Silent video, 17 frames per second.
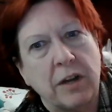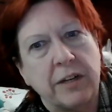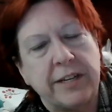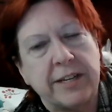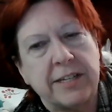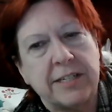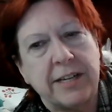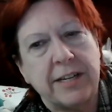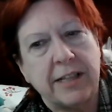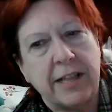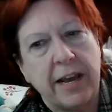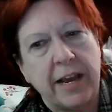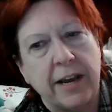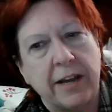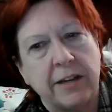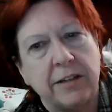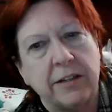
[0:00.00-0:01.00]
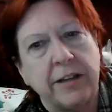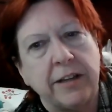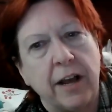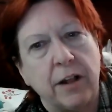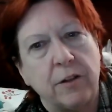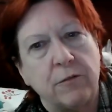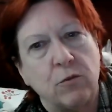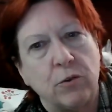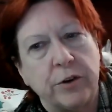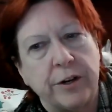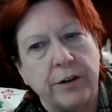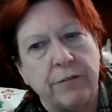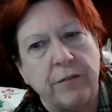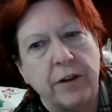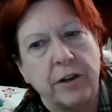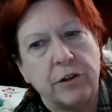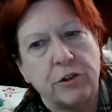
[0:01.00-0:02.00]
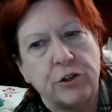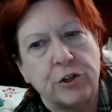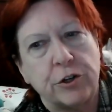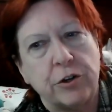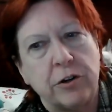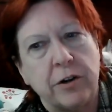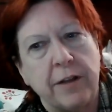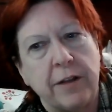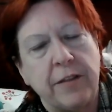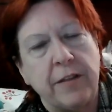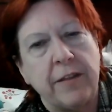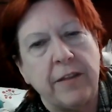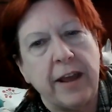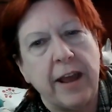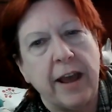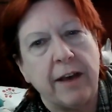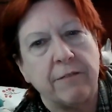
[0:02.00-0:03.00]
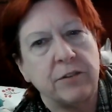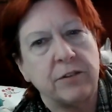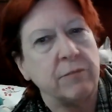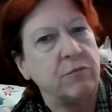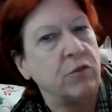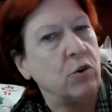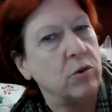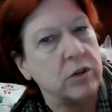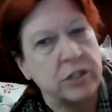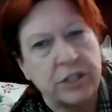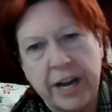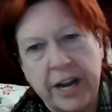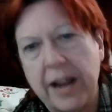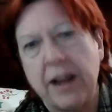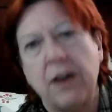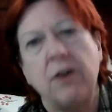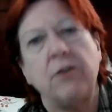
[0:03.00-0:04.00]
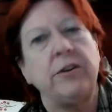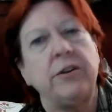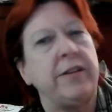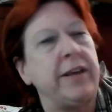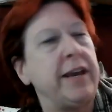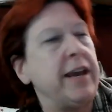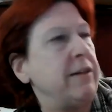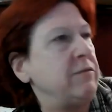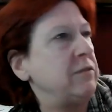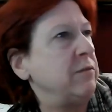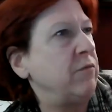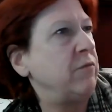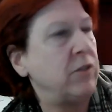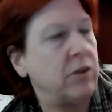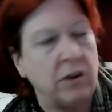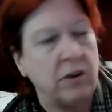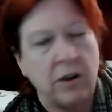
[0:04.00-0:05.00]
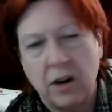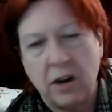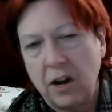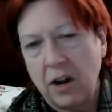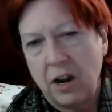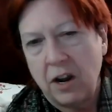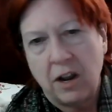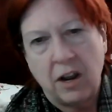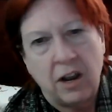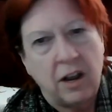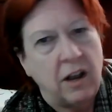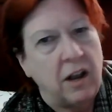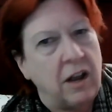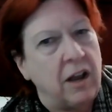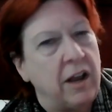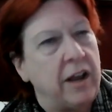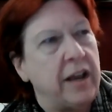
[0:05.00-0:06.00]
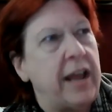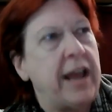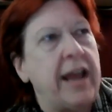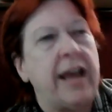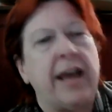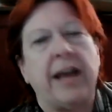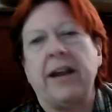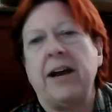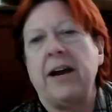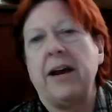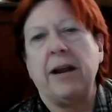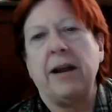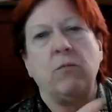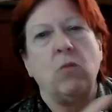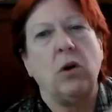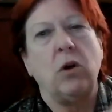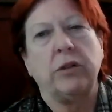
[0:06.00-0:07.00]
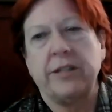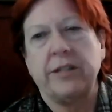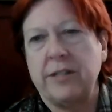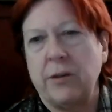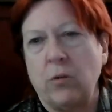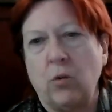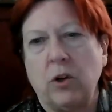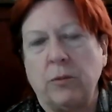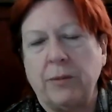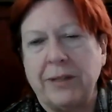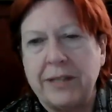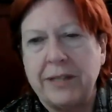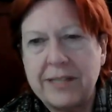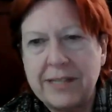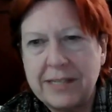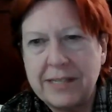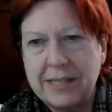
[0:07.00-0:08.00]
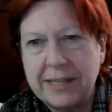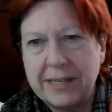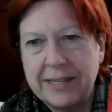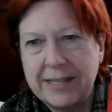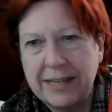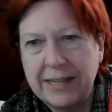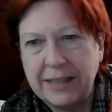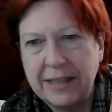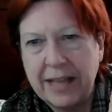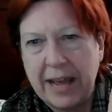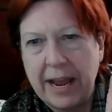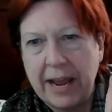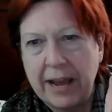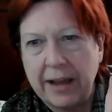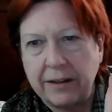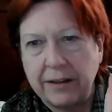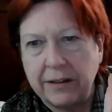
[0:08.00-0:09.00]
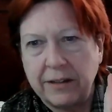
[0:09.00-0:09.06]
Disneyland and California Adventure, and then they have some for Orange County, they have some for Anaheim, Walt Disney World, but this is Disneyland.